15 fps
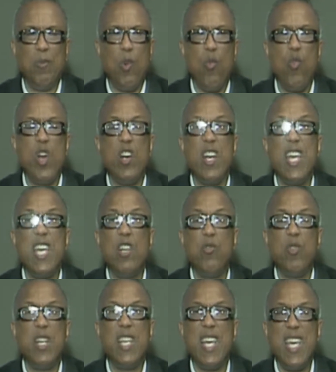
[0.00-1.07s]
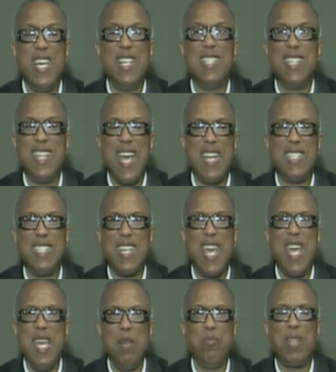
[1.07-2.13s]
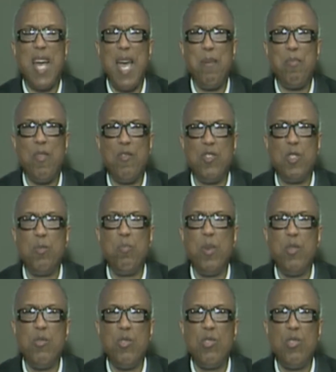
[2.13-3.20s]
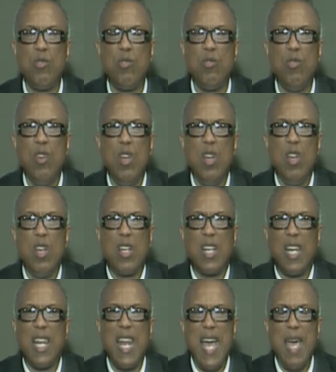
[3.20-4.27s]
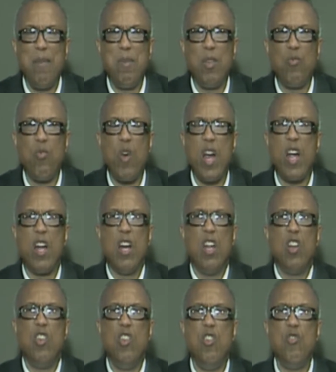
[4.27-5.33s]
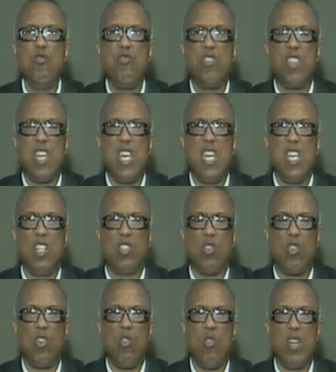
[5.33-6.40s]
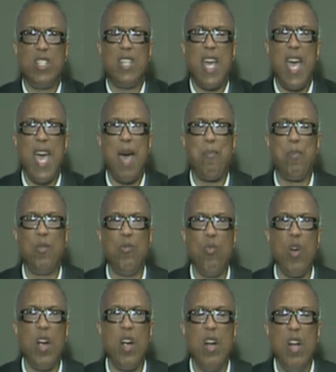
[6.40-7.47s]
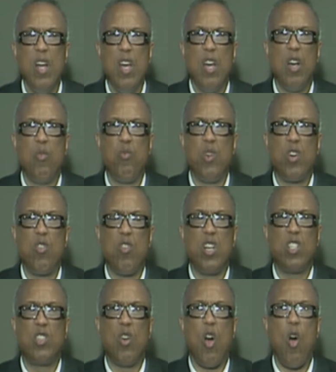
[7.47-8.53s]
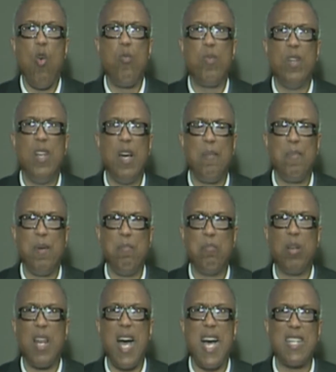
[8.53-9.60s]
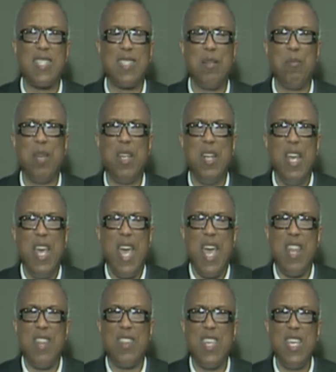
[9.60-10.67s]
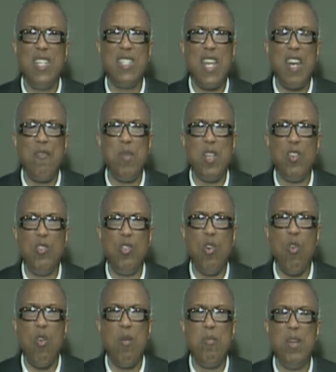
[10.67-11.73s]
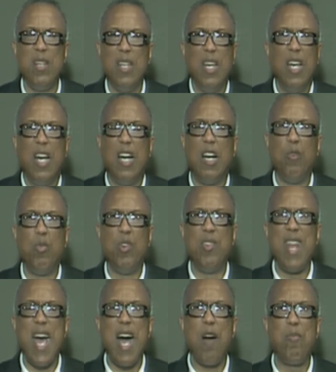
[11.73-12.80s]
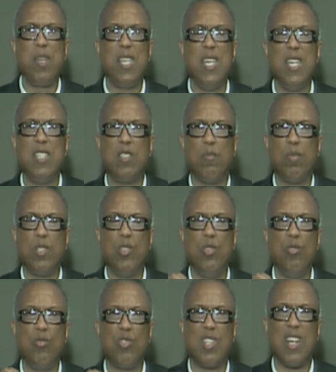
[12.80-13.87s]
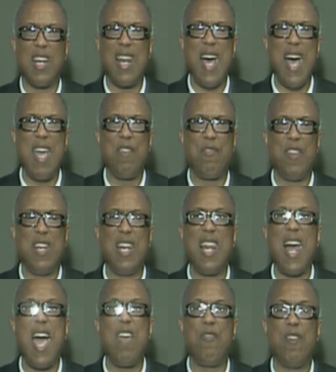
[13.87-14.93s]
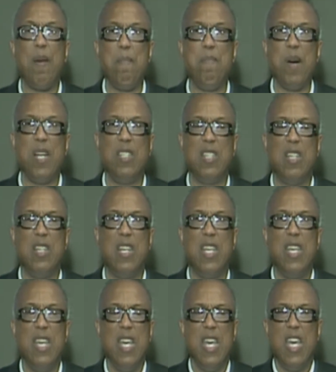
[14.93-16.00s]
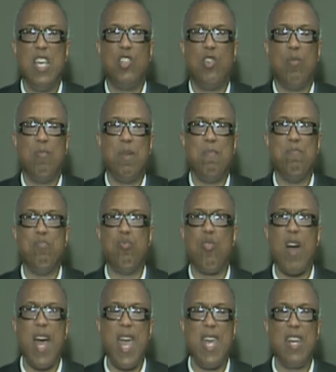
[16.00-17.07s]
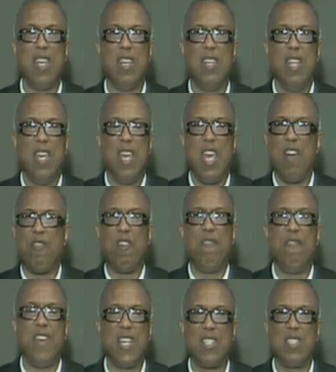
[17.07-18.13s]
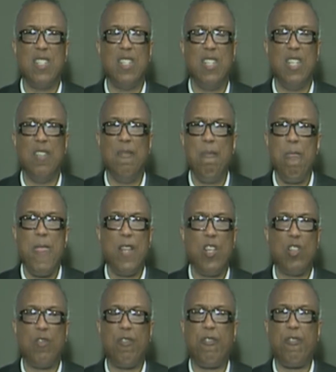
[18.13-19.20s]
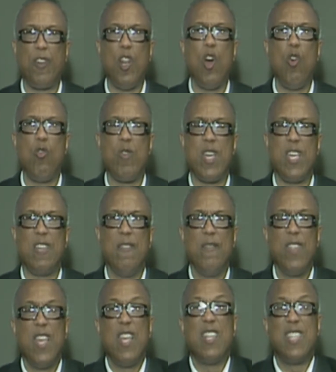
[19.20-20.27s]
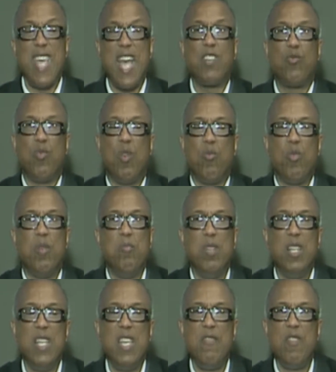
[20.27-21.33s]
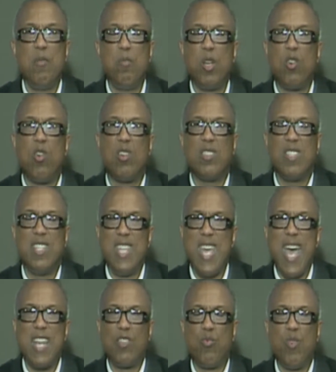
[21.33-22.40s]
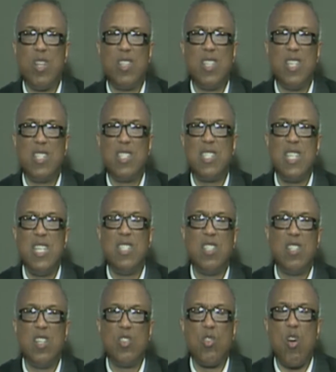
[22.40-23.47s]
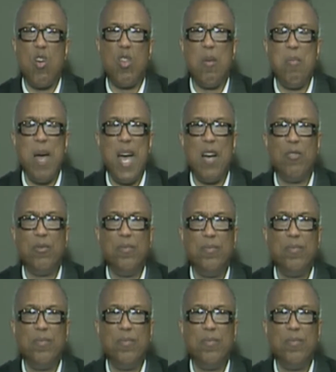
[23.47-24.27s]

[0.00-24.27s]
we're entering into that same type of spiritual climate where new things are going to happen, where we're going to open up and blossom, and things that have been dormant will now begin to produce life, and life abundantly. It shall be bright and effervescent and just flowing. That's what we're believing, because that's what this season is all about.